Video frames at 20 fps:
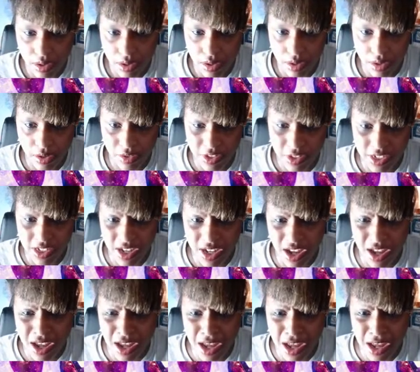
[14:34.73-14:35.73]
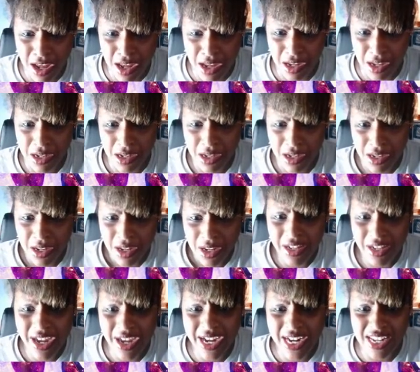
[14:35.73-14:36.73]
You're the same. Oh!
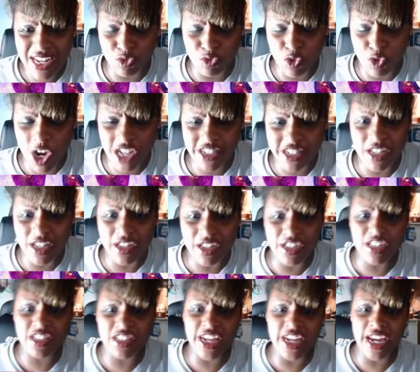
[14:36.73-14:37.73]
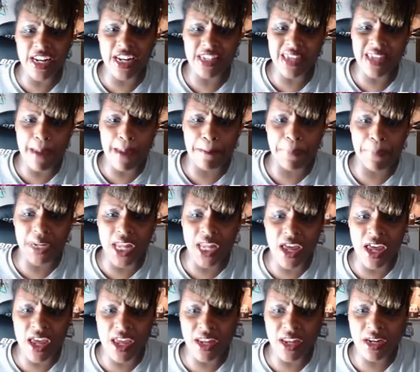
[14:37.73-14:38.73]
Look at this rusty looking seed. Is that
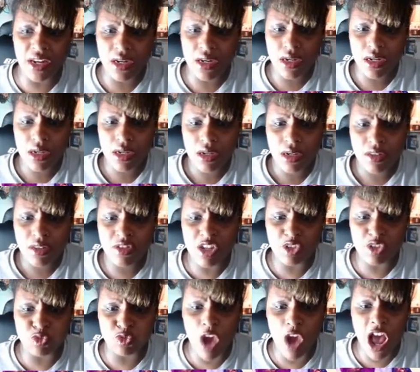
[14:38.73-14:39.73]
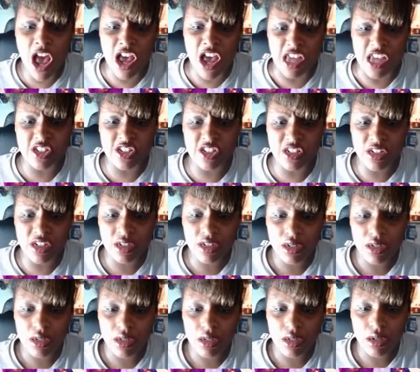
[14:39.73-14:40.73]
blood? This rust.
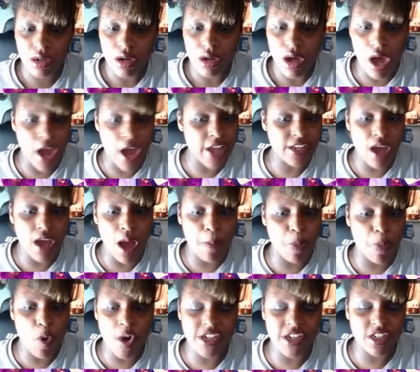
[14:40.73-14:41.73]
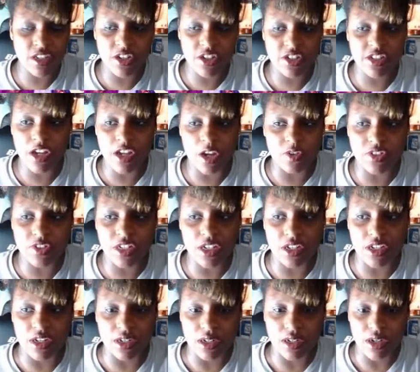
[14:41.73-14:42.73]
I y'all poison yourselves
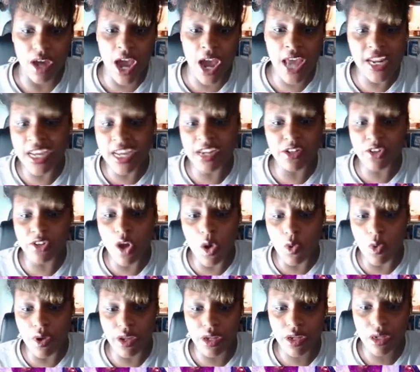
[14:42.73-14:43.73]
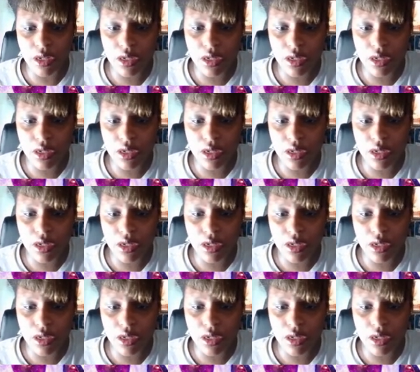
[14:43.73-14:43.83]
then. I didn't do it.